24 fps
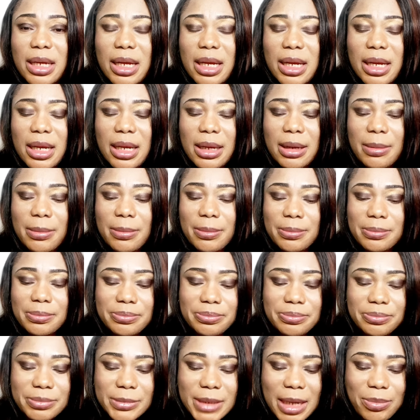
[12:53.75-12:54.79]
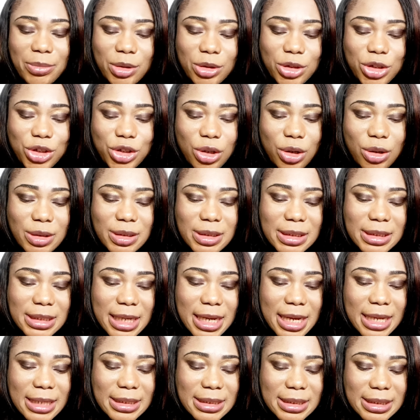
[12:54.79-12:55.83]
I'm not sure
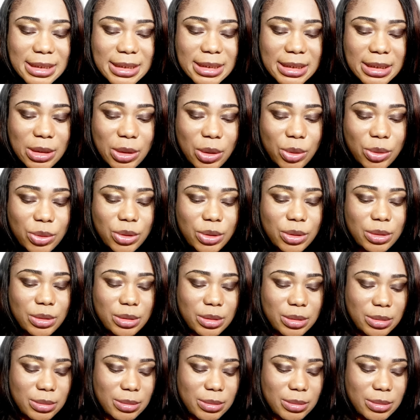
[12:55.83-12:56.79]
that Toby